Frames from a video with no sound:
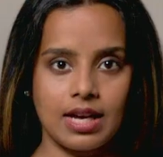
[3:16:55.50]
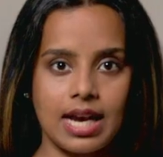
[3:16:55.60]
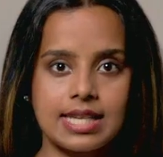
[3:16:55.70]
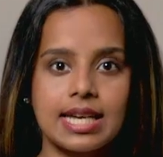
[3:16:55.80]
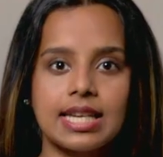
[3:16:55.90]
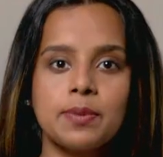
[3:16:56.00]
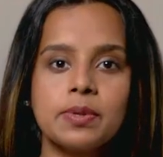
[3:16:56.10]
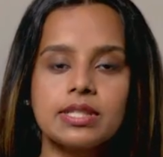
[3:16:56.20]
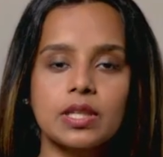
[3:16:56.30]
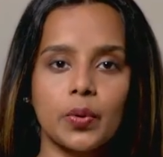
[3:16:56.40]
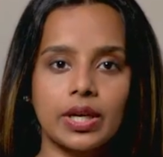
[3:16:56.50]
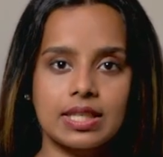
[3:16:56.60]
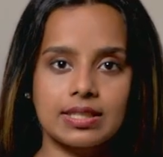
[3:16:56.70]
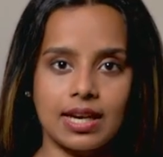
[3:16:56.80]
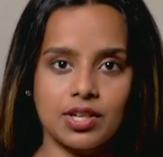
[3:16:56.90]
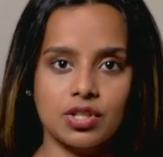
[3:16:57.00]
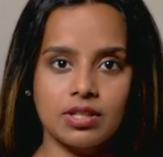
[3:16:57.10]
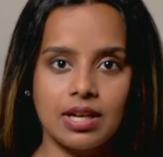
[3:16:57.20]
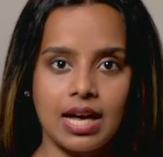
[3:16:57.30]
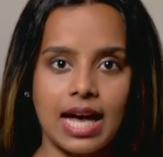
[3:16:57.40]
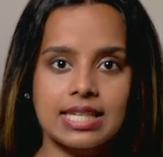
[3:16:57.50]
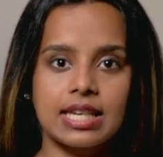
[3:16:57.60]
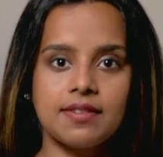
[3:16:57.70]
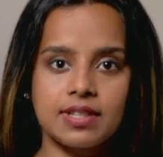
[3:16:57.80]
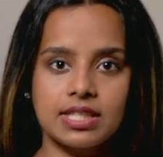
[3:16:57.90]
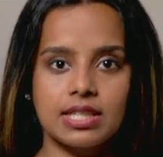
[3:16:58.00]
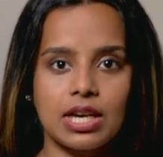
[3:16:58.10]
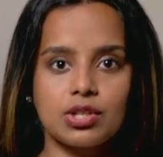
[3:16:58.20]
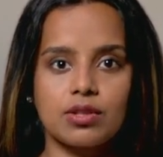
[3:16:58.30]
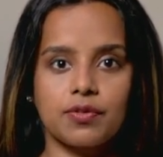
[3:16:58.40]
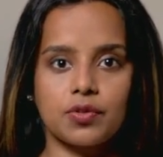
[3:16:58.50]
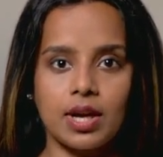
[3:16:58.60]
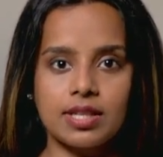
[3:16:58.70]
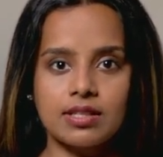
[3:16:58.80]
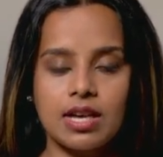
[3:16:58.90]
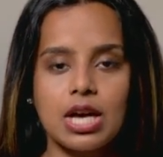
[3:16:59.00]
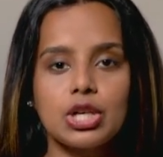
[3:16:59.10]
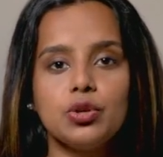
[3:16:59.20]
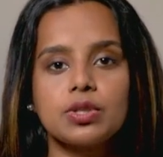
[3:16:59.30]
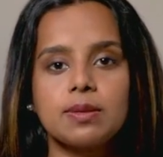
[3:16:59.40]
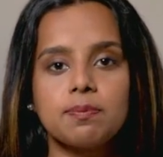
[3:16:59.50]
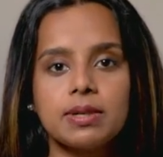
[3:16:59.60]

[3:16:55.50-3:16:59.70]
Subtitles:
It enables quick detection and investigation of threats using